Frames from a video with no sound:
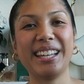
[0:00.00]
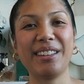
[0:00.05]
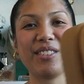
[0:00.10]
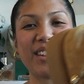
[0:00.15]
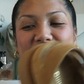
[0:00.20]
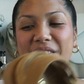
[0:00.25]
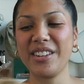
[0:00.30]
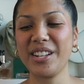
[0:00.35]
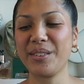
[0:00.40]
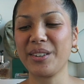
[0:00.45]
If you
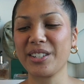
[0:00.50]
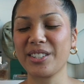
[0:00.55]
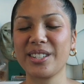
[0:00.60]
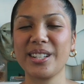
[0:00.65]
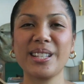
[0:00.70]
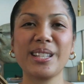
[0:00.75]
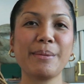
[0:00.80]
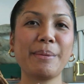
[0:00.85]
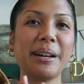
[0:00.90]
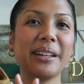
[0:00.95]
have any
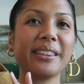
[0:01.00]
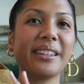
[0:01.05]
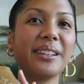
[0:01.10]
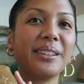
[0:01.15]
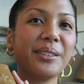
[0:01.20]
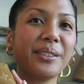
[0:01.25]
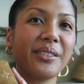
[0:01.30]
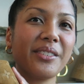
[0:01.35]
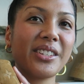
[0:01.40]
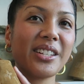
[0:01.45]
questions about the
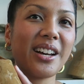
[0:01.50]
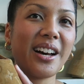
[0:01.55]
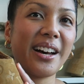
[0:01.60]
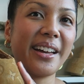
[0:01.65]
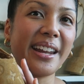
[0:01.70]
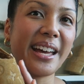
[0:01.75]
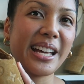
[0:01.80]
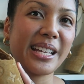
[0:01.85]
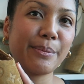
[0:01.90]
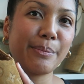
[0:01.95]
Louis Vuitton
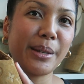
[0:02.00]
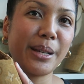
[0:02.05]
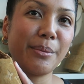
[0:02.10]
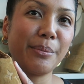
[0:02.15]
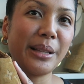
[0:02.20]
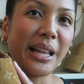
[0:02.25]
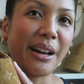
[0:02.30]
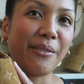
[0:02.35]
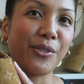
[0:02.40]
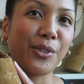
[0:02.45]
Aspen
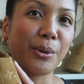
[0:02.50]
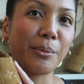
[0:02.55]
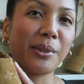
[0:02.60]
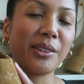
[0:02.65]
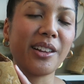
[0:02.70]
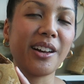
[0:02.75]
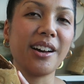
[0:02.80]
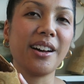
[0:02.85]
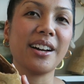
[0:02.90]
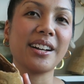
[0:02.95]
Platform
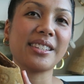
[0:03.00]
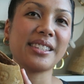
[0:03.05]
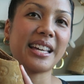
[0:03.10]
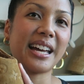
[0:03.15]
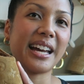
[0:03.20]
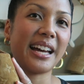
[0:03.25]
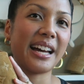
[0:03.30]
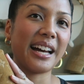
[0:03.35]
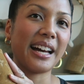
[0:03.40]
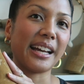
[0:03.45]
Clogs
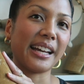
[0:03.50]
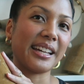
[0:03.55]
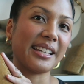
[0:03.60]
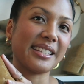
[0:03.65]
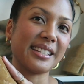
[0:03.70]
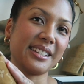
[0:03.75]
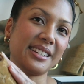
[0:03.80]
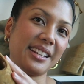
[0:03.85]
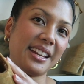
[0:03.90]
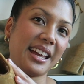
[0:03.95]
that I
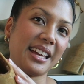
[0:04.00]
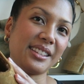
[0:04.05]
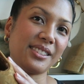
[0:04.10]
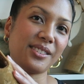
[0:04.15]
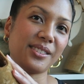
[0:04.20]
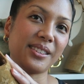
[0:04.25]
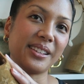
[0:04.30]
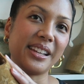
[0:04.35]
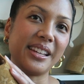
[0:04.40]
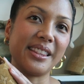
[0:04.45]
didn't
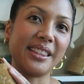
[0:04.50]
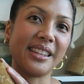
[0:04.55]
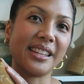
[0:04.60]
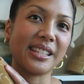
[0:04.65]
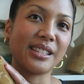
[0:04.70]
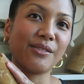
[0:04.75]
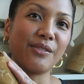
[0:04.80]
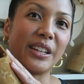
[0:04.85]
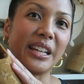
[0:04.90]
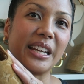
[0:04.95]
answer in
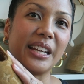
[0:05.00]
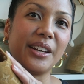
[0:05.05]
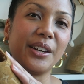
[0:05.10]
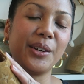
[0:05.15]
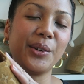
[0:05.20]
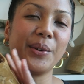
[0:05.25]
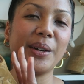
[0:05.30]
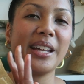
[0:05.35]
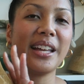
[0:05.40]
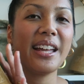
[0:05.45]
this
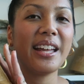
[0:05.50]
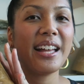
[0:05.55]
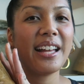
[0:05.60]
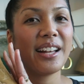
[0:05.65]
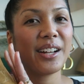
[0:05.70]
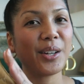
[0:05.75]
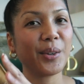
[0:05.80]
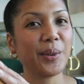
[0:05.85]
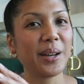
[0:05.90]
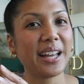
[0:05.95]
video,
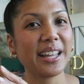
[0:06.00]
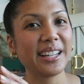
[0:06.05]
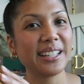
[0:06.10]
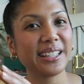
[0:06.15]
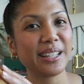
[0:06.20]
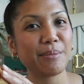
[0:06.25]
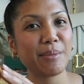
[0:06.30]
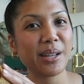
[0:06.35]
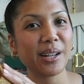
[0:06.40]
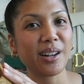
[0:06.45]
go ahead and
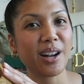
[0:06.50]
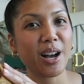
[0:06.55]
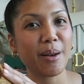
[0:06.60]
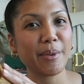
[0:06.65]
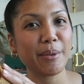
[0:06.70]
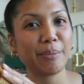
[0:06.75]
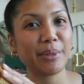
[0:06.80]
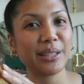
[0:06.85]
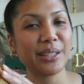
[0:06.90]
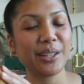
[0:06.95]
leave me a
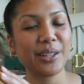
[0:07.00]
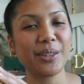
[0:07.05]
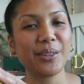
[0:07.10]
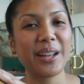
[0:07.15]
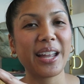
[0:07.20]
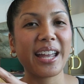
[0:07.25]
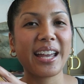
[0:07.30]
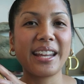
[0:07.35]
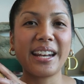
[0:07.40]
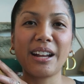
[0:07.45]
comment below
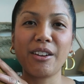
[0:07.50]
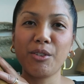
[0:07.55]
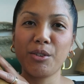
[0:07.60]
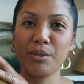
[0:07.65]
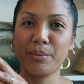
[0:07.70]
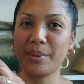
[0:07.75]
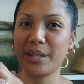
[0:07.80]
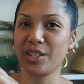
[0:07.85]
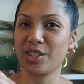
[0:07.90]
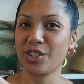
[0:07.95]
and I will
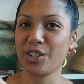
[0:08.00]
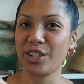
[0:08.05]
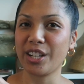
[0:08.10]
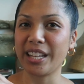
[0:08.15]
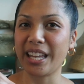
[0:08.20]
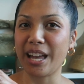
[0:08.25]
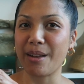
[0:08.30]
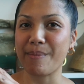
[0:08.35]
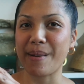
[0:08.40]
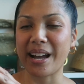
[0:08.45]
be sure to
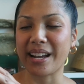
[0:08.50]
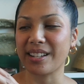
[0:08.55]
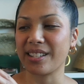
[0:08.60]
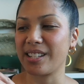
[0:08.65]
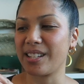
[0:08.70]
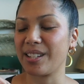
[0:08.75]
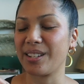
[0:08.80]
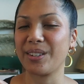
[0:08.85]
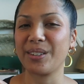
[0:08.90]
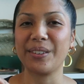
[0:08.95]
get back
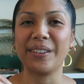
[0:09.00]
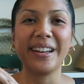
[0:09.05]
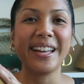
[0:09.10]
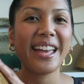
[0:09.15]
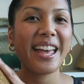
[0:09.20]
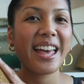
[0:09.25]
to you.